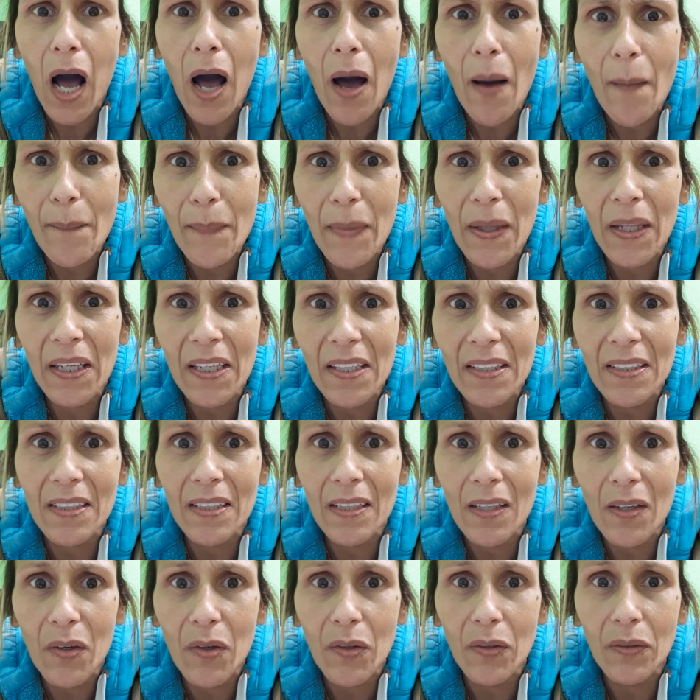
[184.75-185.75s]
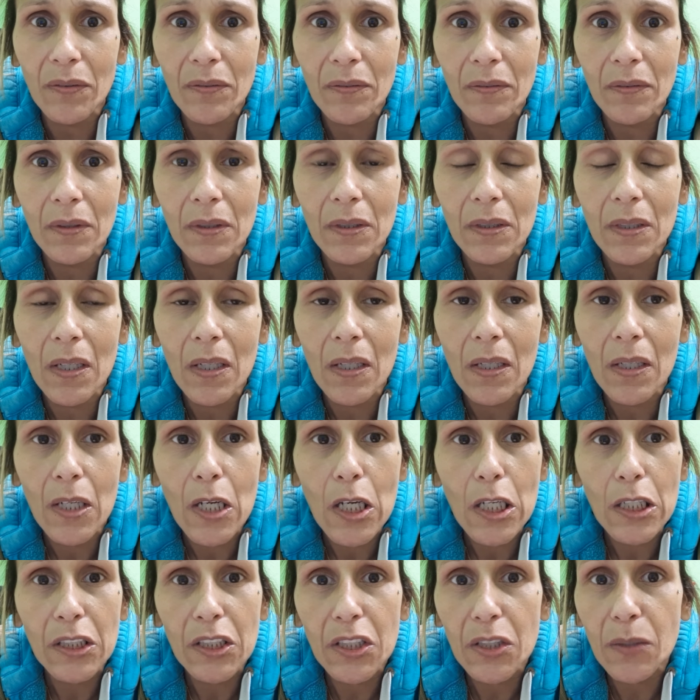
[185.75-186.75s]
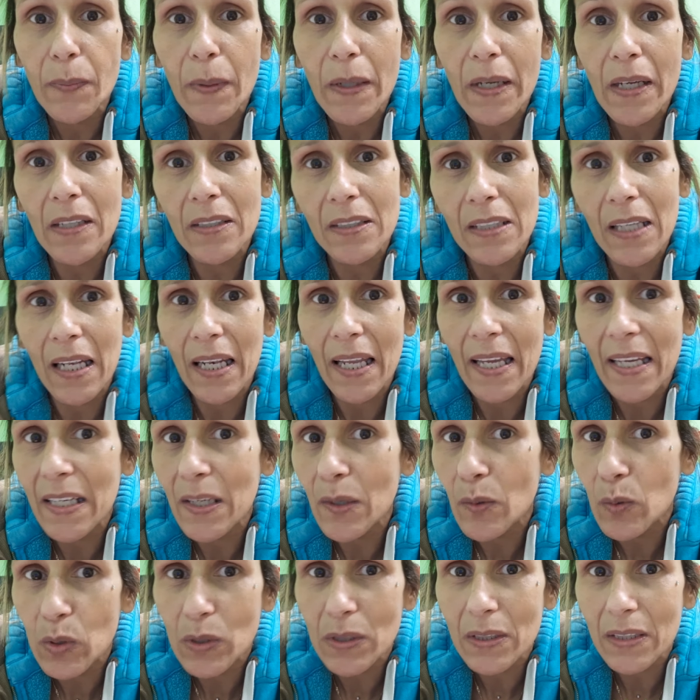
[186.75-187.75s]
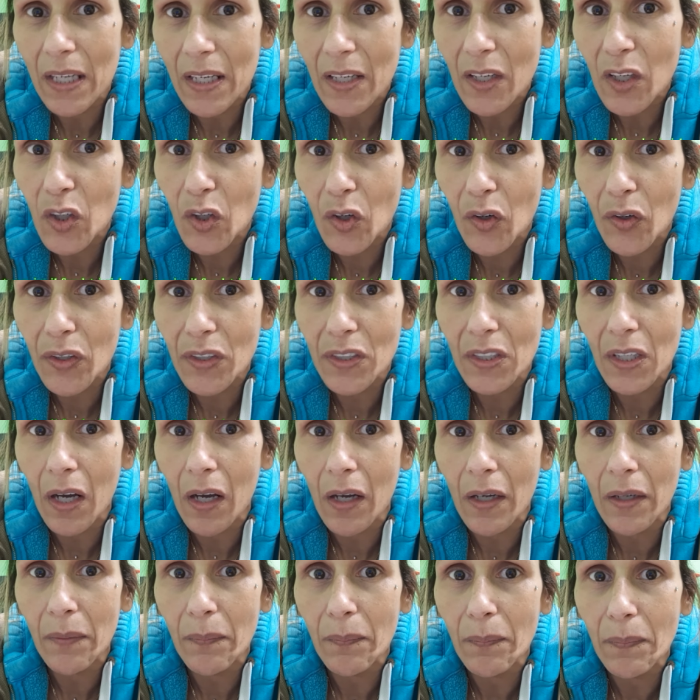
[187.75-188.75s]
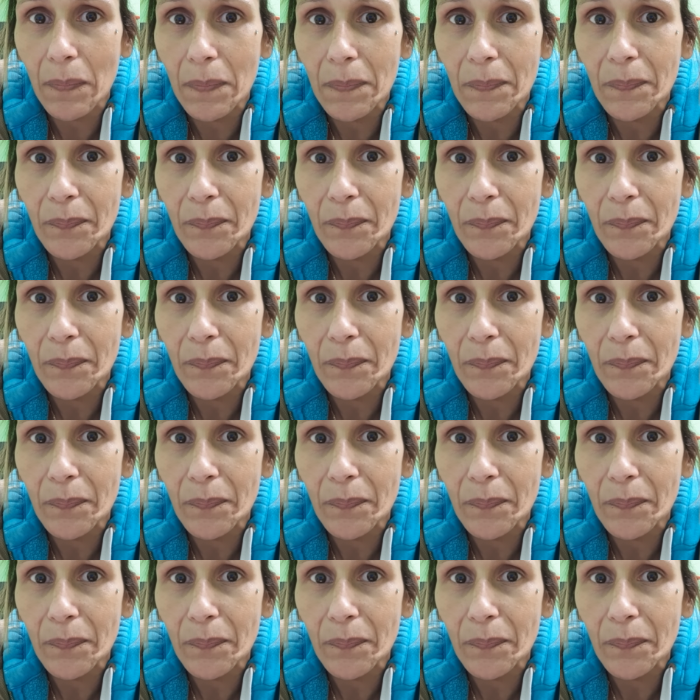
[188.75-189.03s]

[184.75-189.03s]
A minute till just because that lady was taking her time.